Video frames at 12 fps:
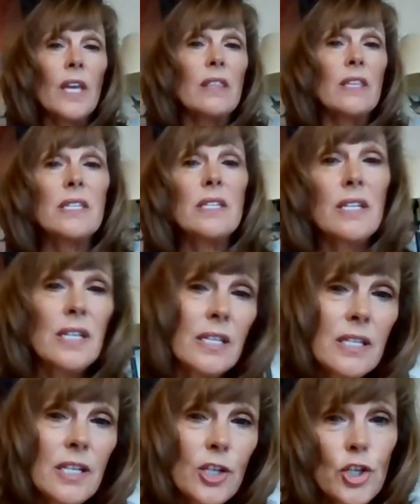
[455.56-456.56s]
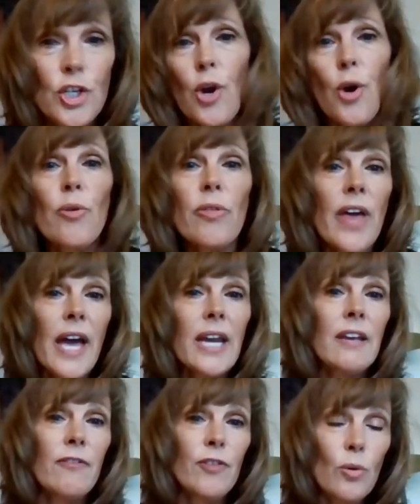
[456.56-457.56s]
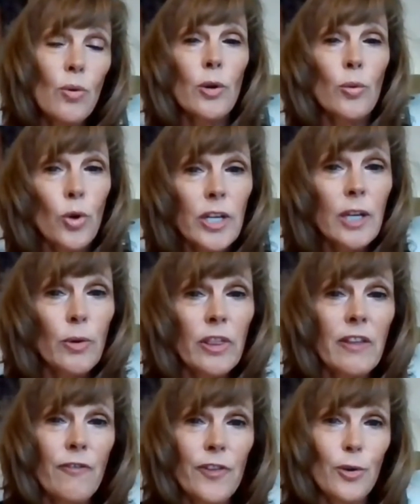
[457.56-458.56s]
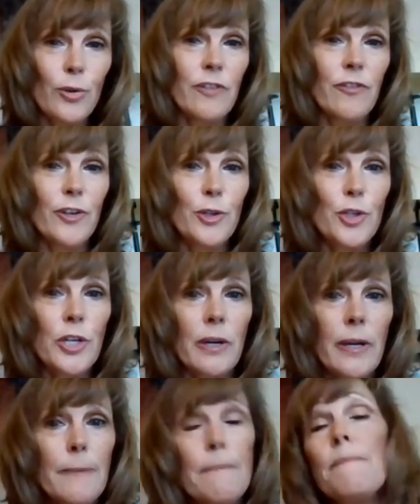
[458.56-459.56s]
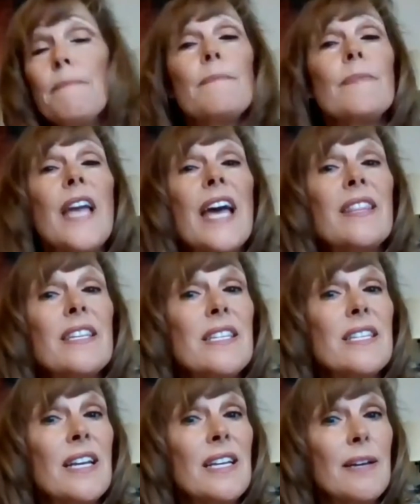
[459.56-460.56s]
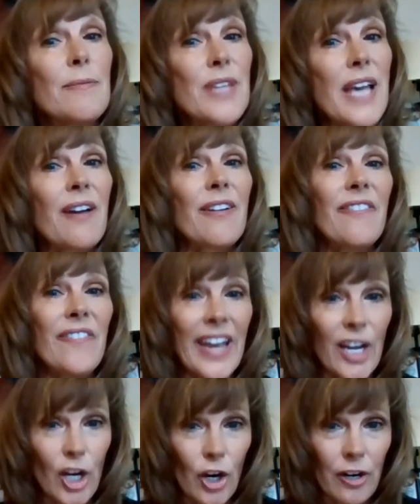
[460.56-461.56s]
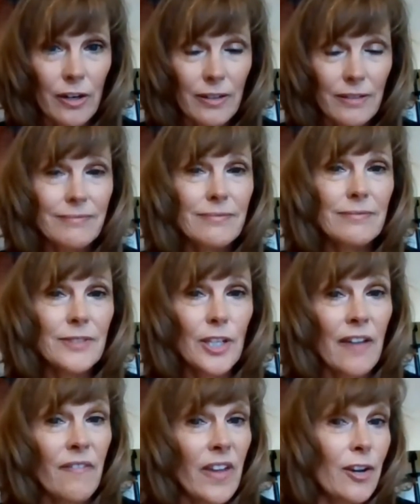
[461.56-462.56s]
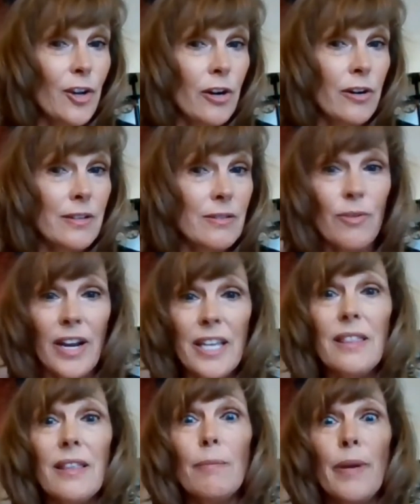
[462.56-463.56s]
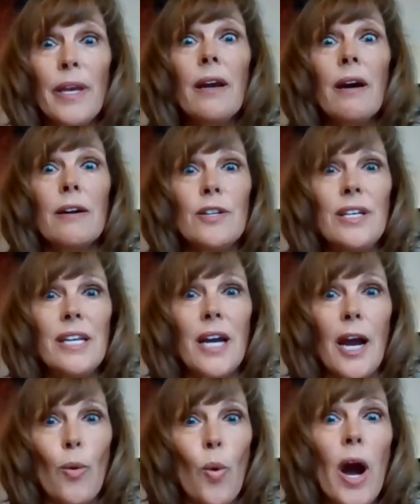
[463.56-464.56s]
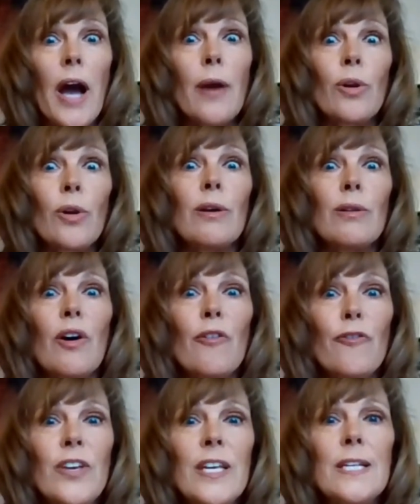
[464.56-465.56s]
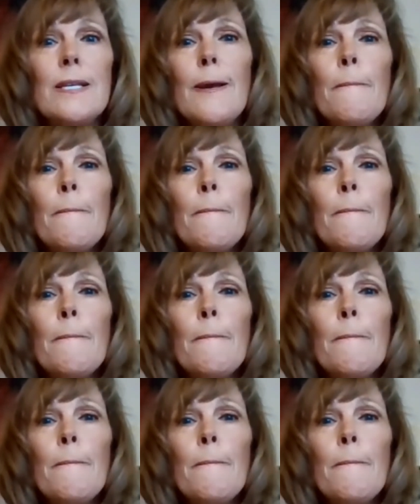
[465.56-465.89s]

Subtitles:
The statistics show that if you are working with a fee-only fiduciary, and the study comes out of Vanguard, and Vanguard is right, they're big on DIY or low fees.